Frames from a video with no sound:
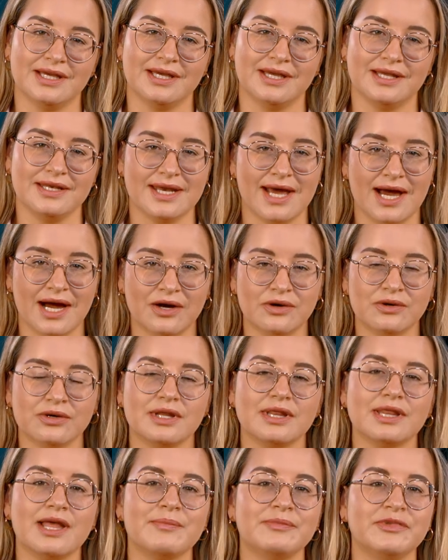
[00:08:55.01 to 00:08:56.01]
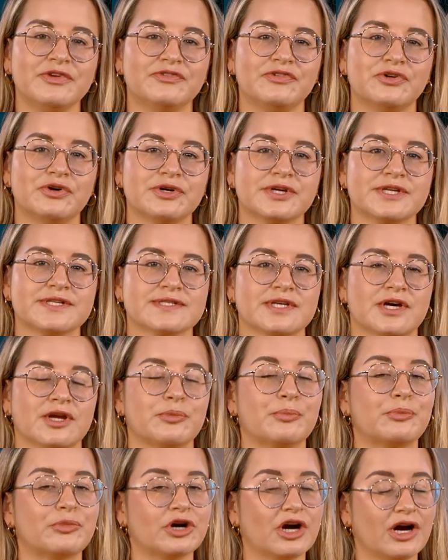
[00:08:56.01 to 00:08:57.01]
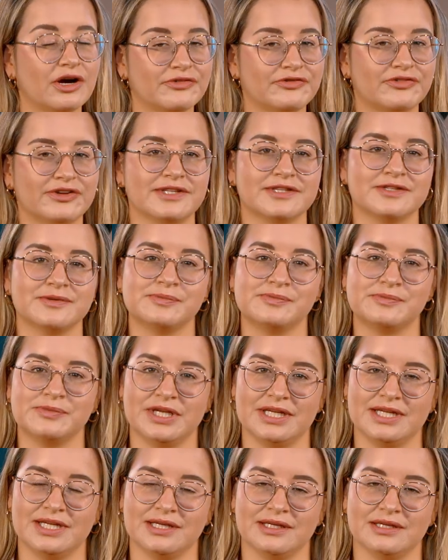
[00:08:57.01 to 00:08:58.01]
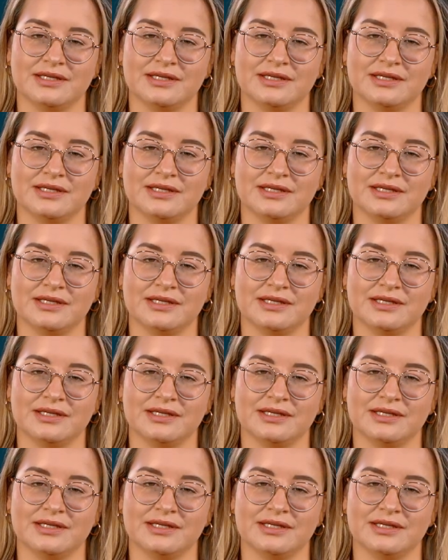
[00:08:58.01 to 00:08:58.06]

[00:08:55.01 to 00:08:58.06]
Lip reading: Now, let me focus on profit bidding.